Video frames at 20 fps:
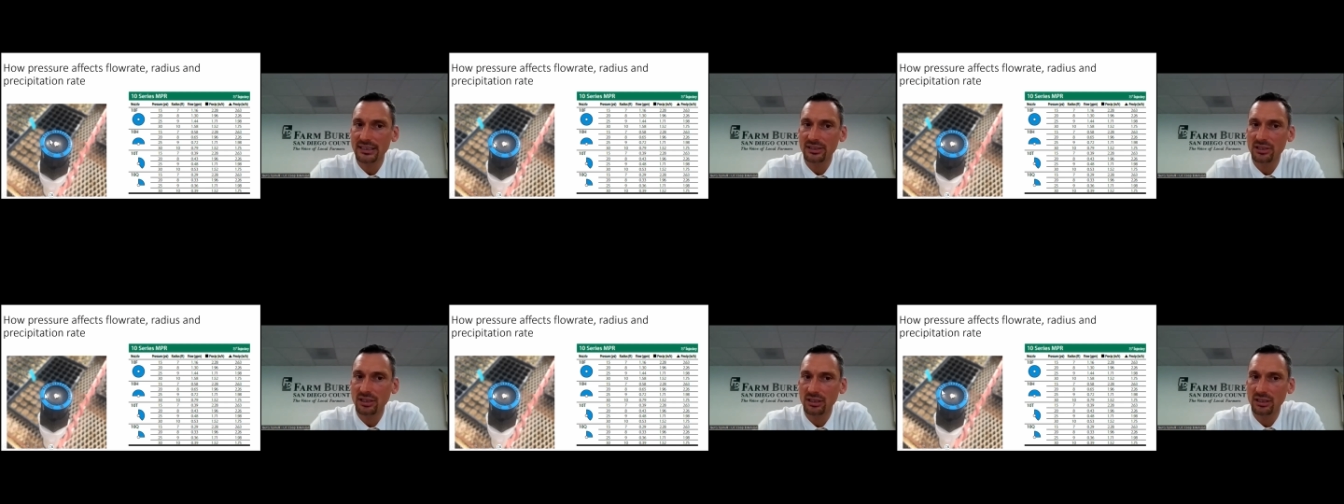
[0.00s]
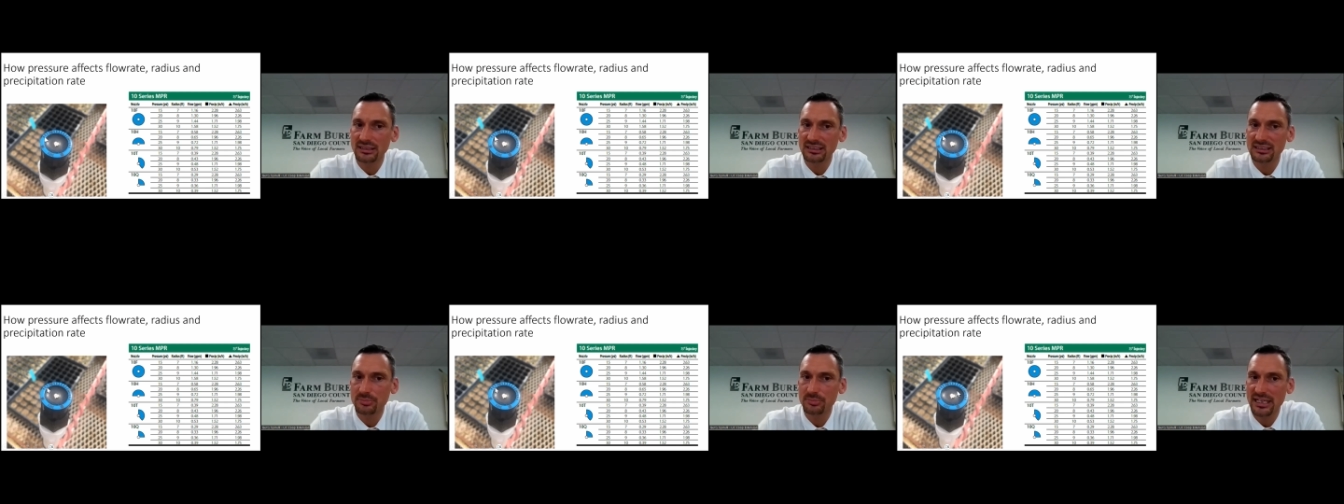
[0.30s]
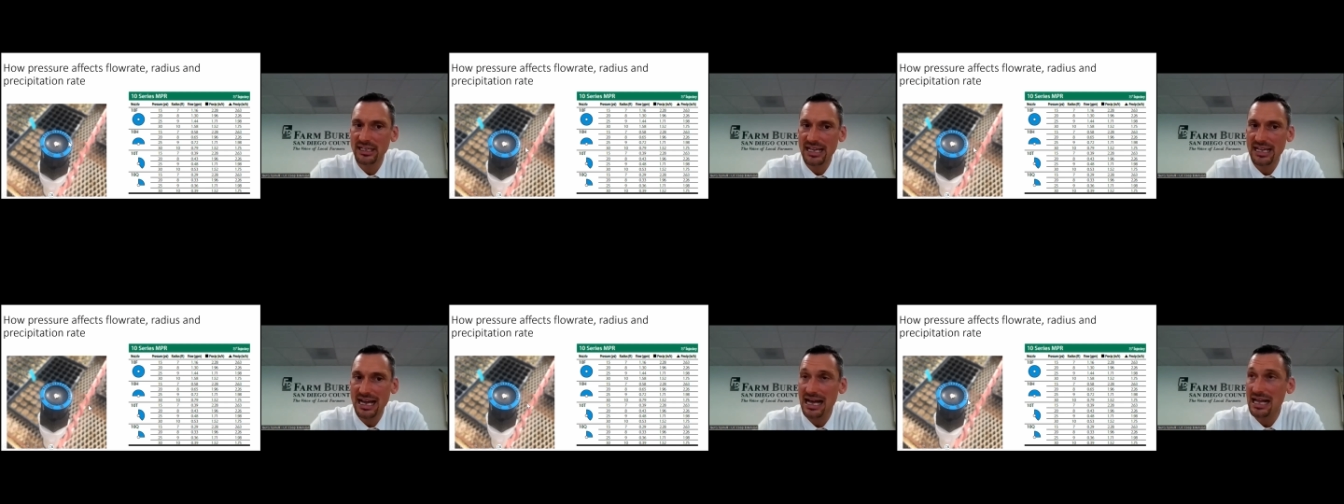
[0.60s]
It only
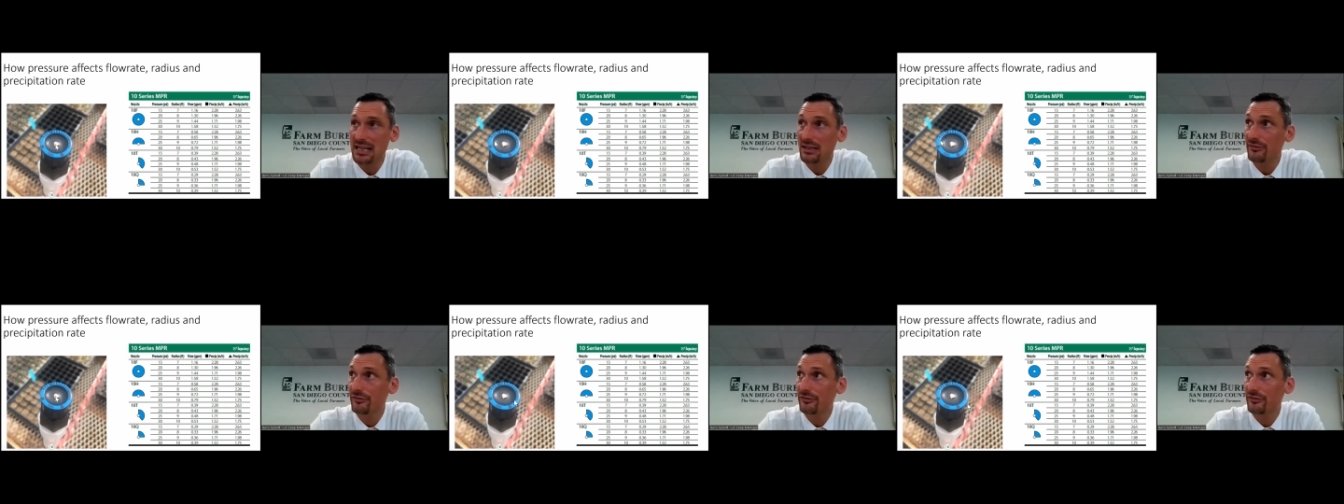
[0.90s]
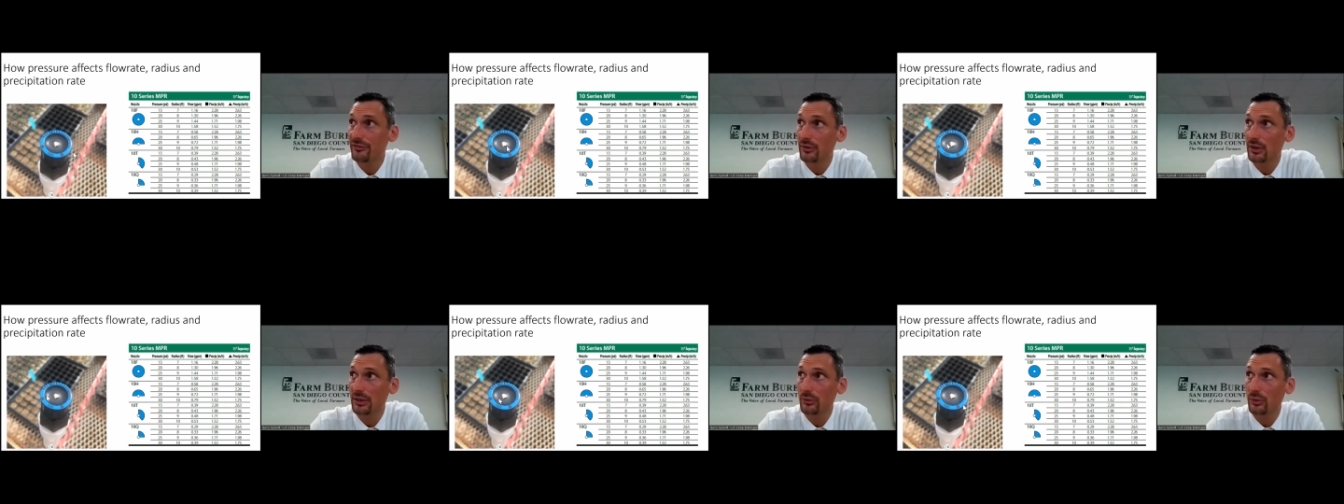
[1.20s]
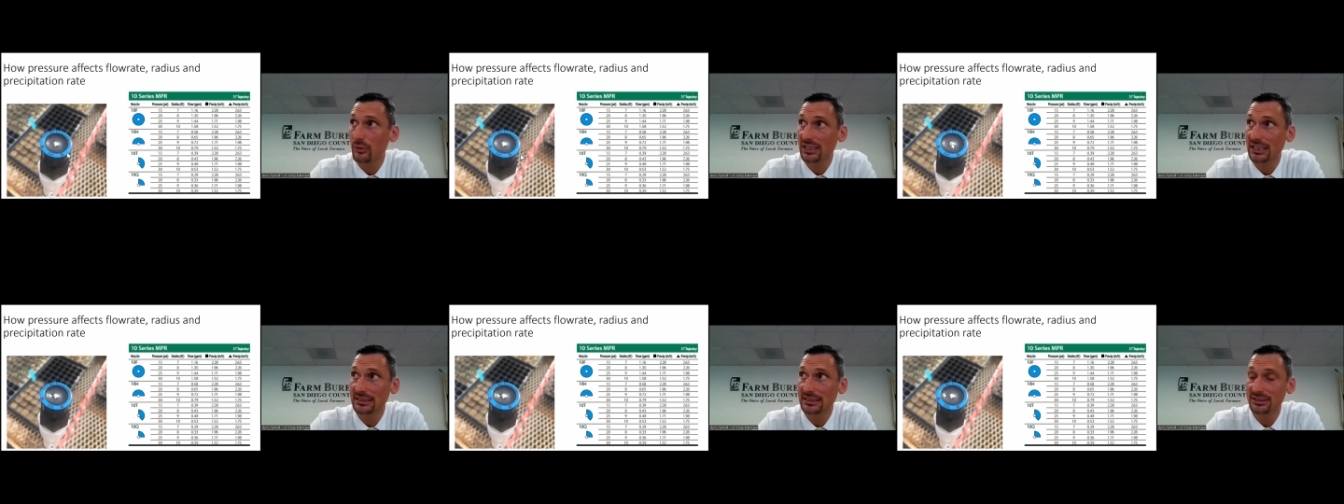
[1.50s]
spray half, uh,
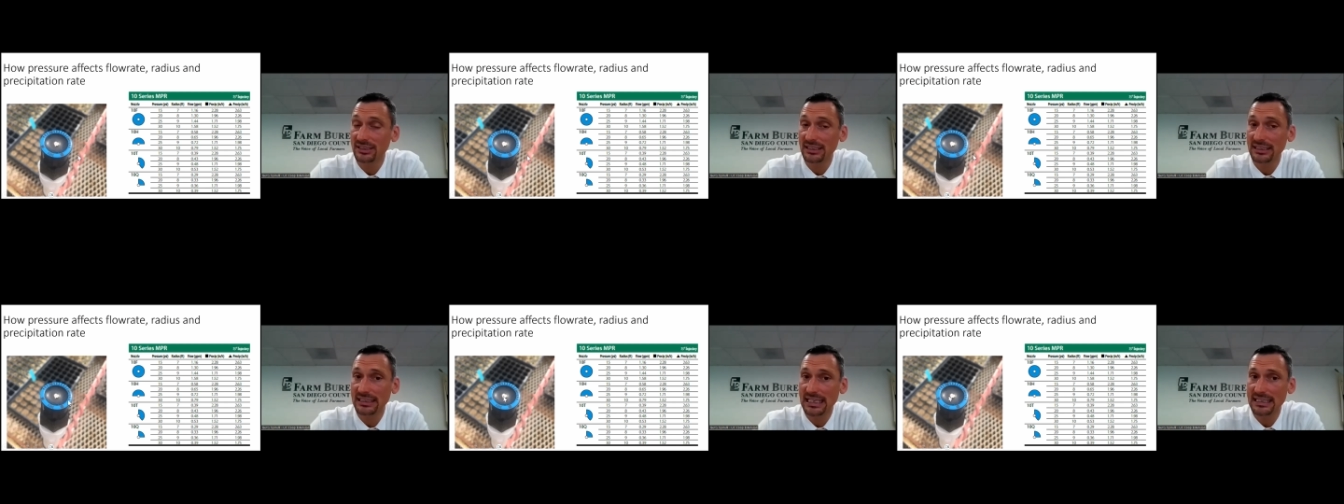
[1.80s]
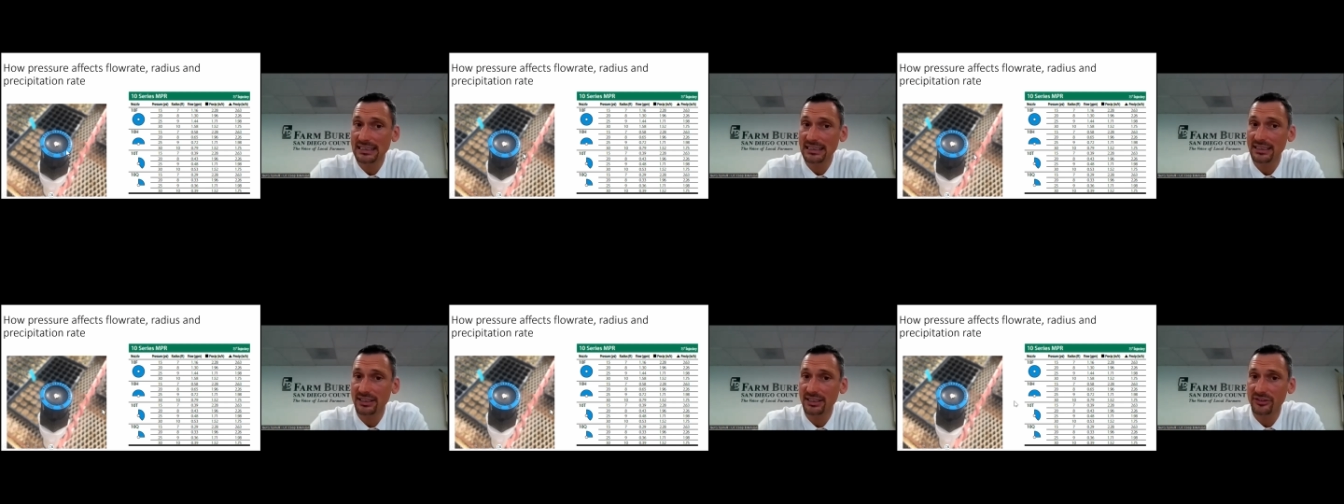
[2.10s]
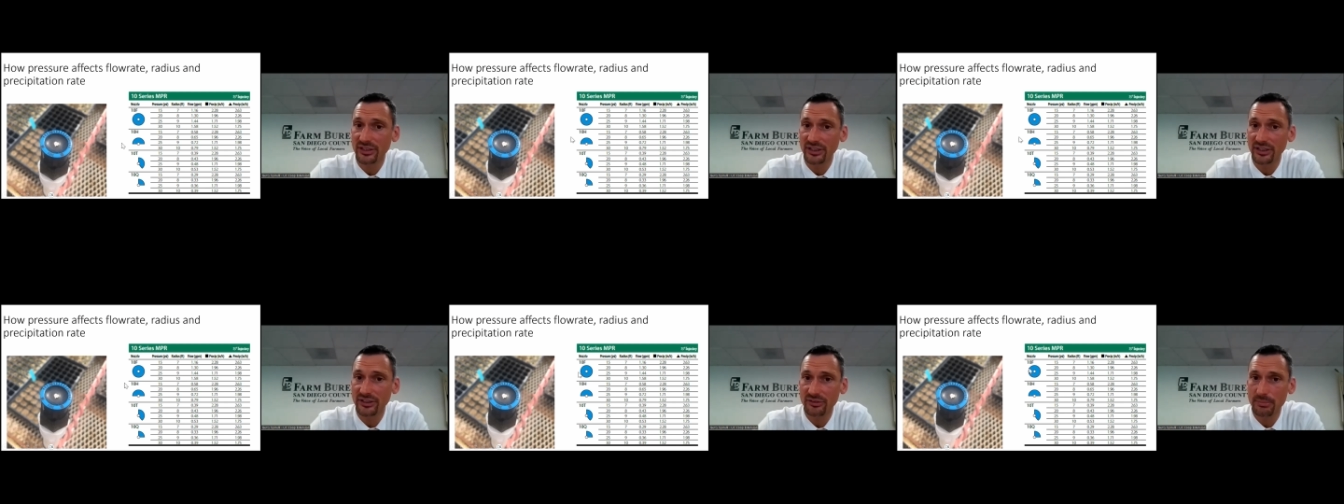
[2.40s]
180
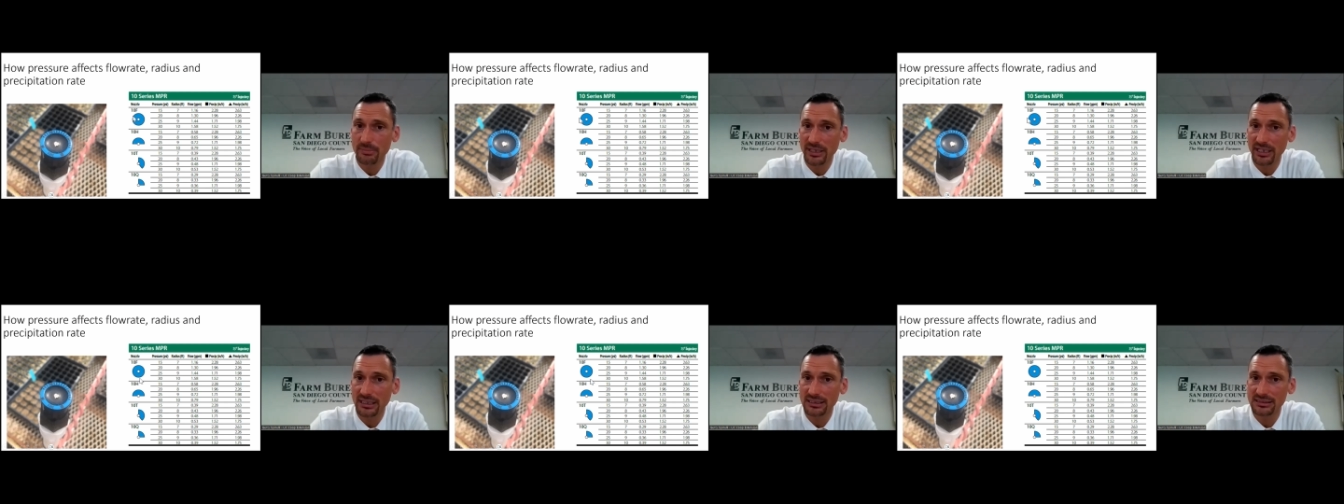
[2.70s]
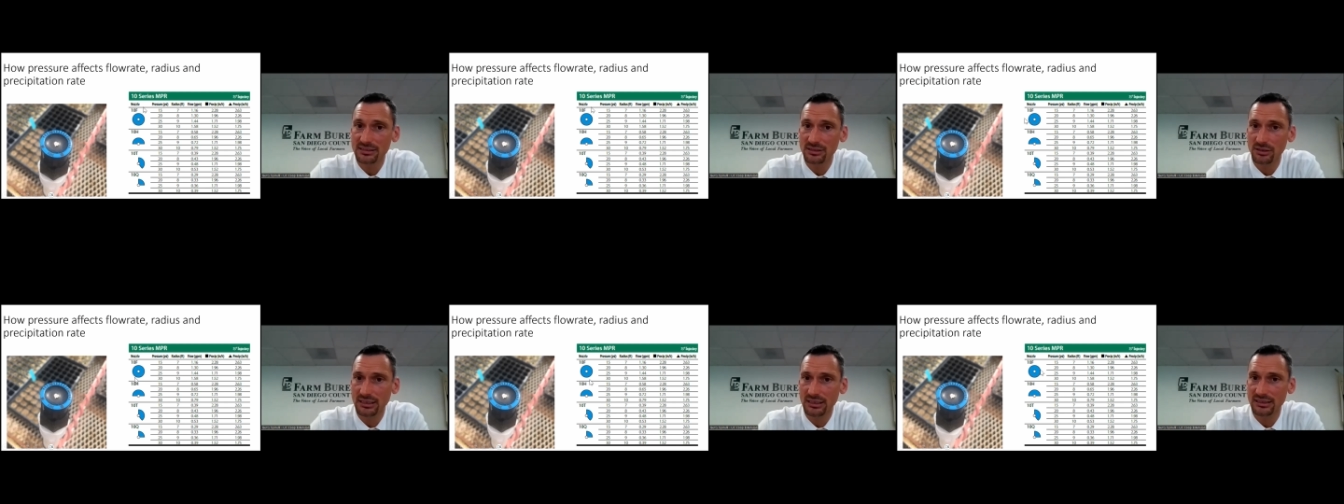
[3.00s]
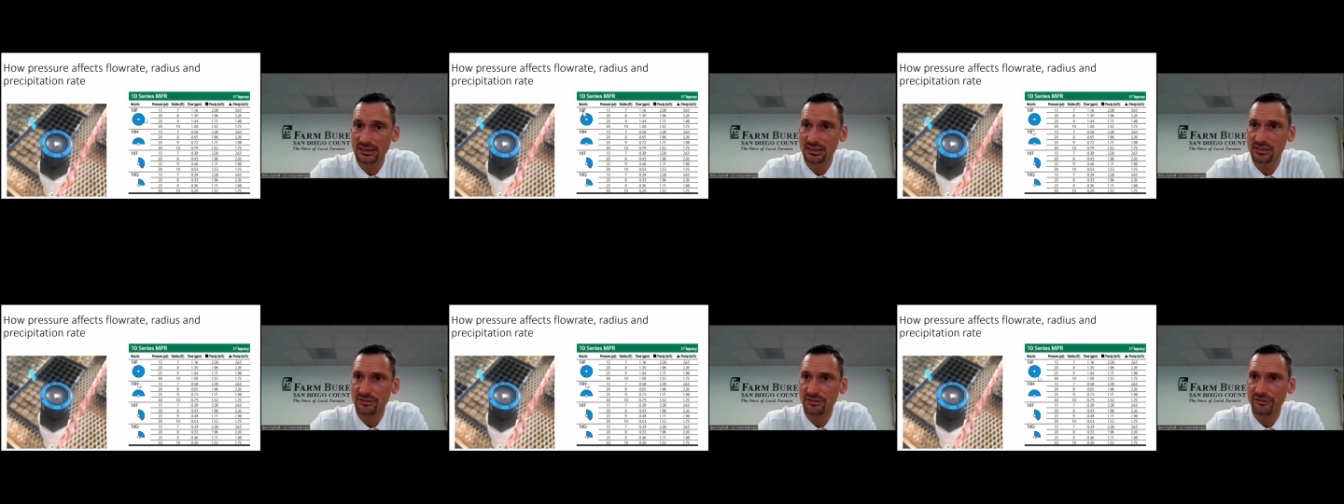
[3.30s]
degrees. But let's look
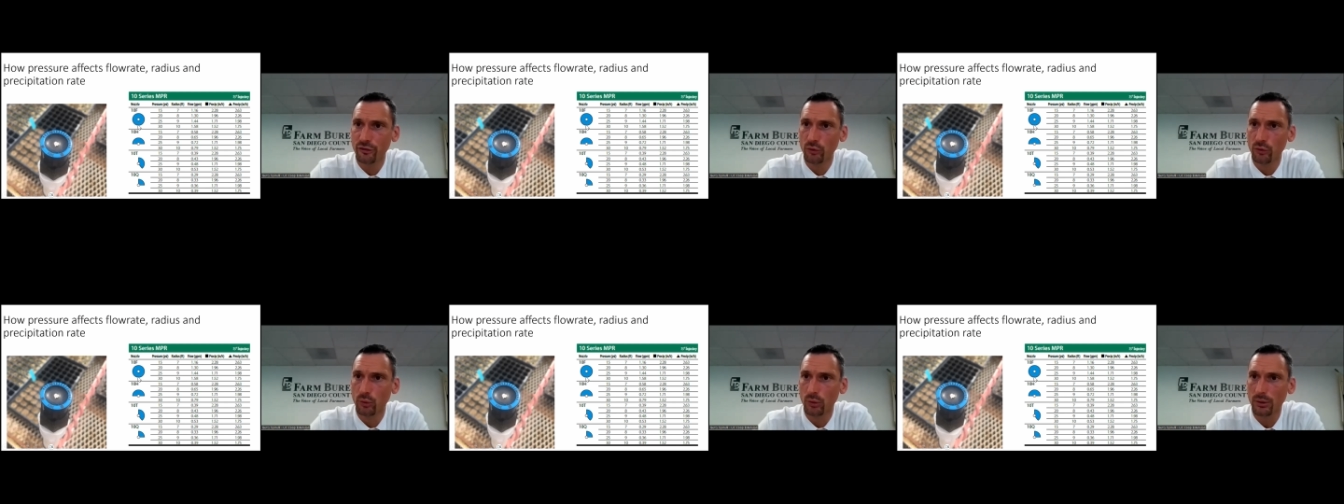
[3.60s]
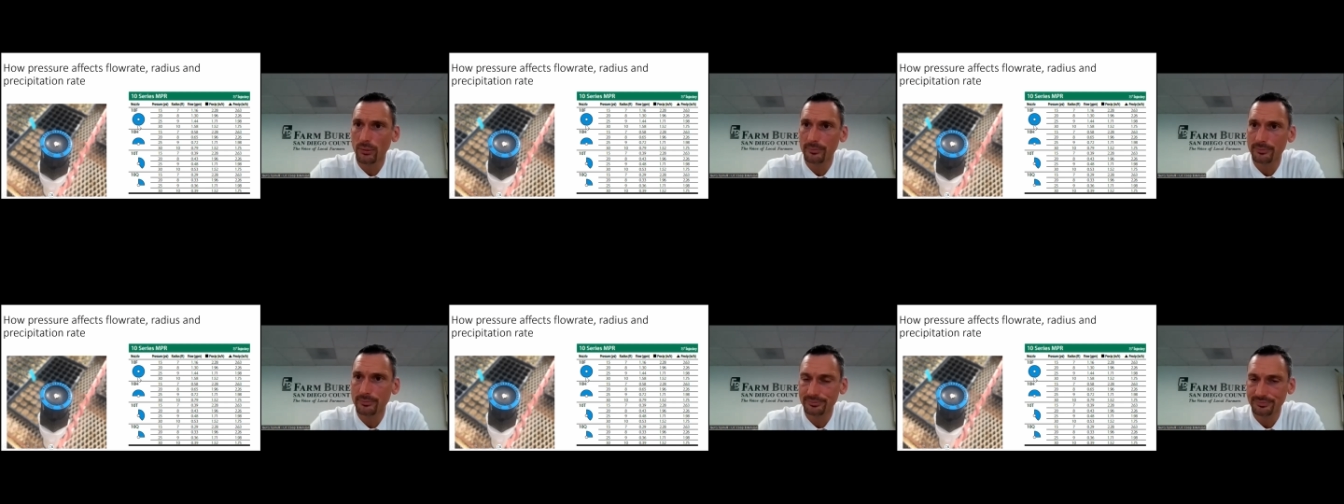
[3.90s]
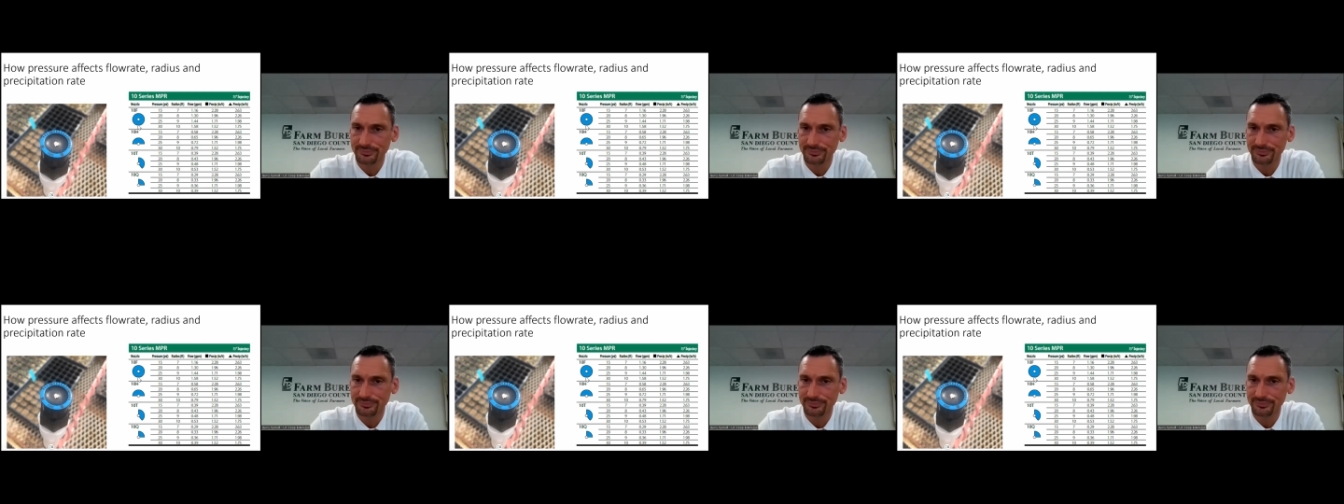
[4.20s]
at this full.